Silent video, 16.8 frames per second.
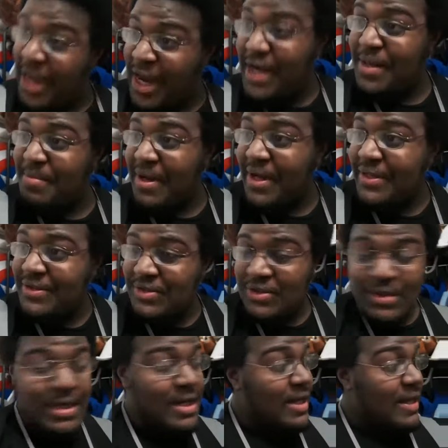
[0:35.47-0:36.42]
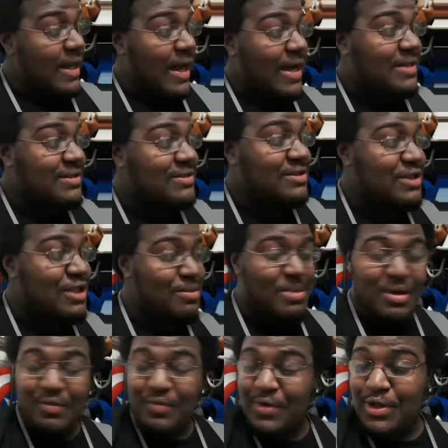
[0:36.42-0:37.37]
Pretty much. I see,
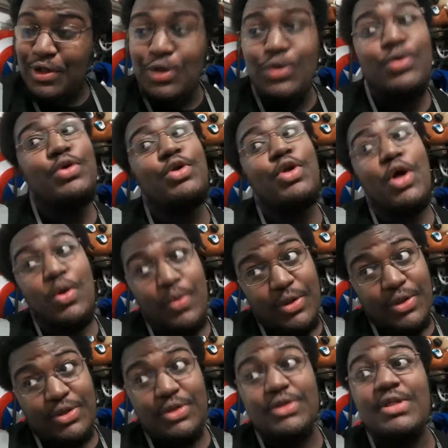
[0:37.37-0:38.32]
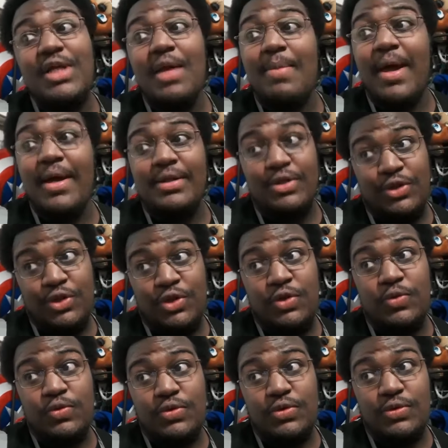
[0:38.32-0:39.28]
my friend. You can always just take back the
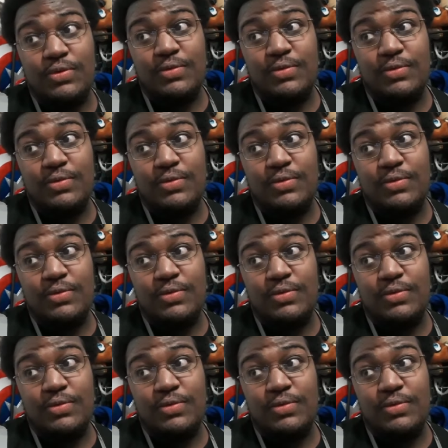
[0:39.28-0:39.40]
shoes.